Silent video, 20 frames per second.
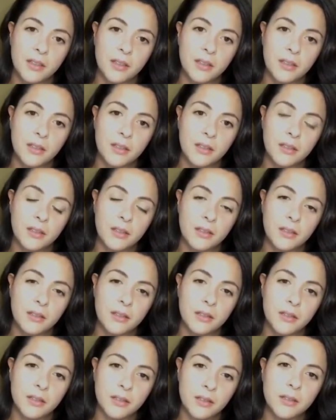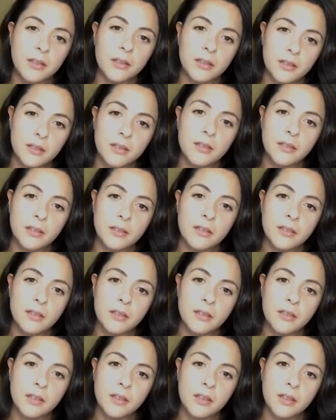
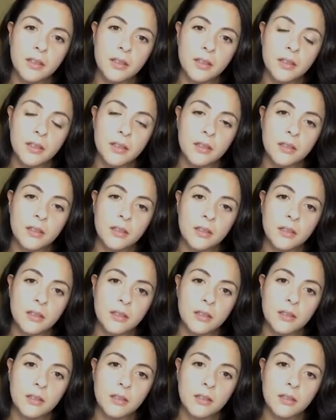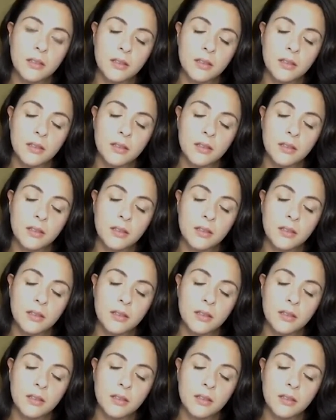No words are spoken by the person on screen.